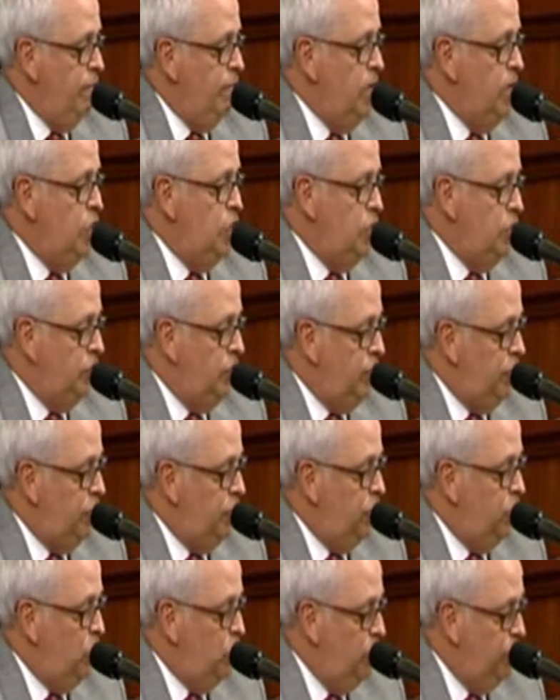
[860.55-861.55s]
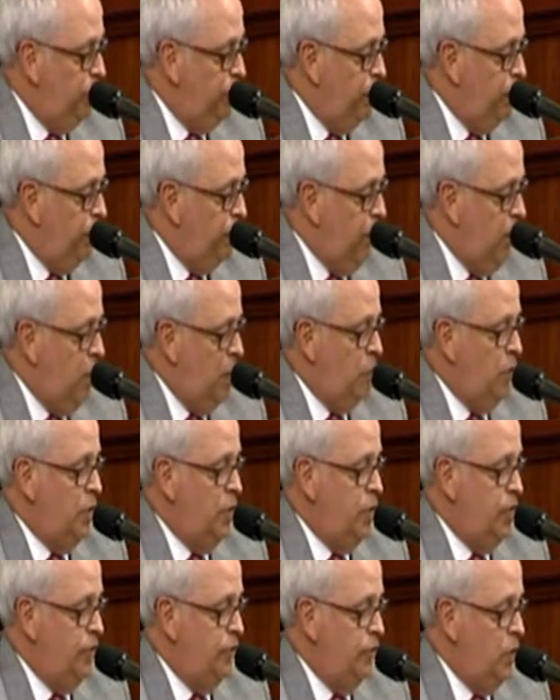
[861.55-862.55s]
VGTs are good for
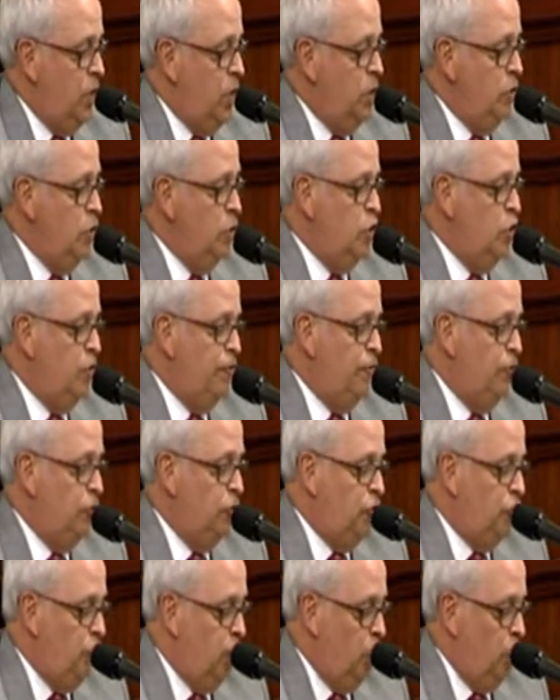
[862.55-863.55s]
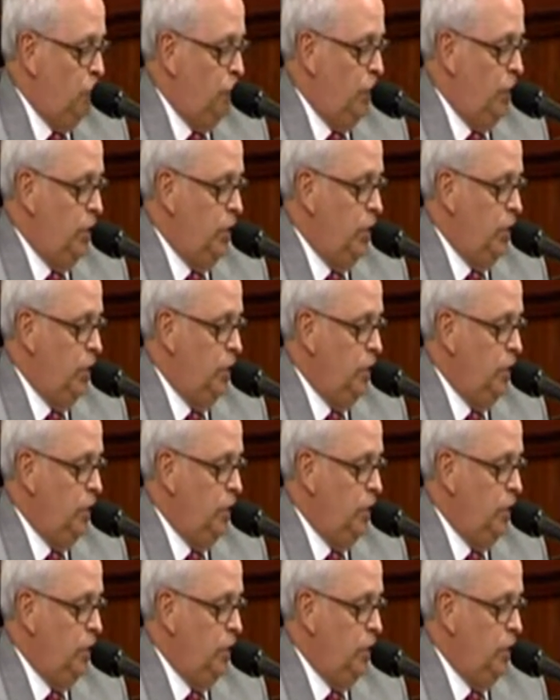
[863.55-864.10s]
families. They're good for children.